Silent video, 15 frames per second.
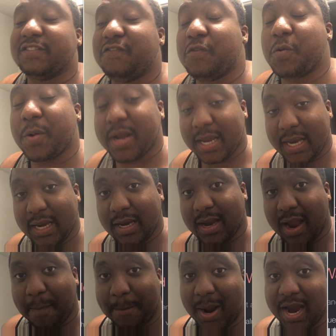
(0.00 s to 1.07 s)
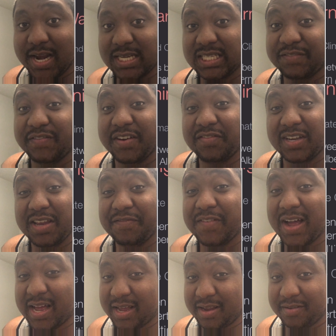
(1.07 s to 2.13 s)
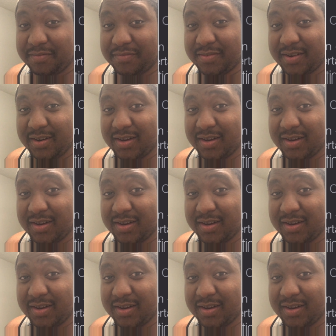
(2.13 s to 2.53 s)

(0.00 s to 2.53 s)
40 and minus 55